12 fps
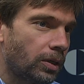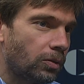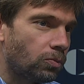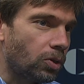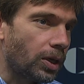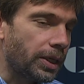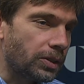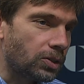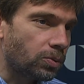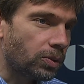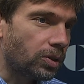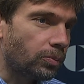
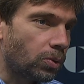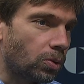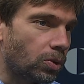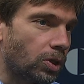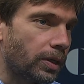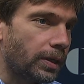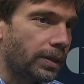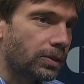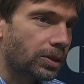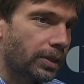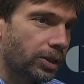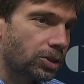relates with the broader
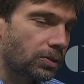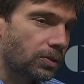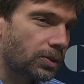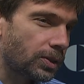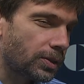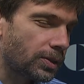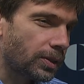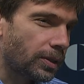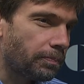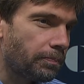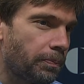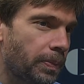international system